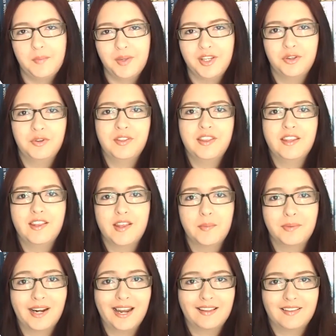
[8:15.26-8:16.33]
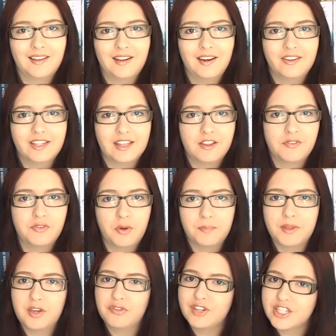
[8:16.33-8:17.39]
and we do see some classic lines
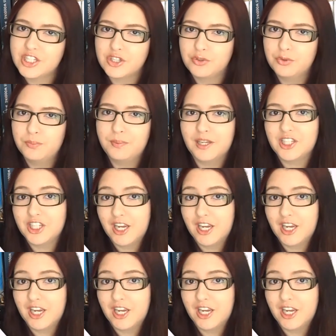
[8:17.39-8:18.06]
from the original by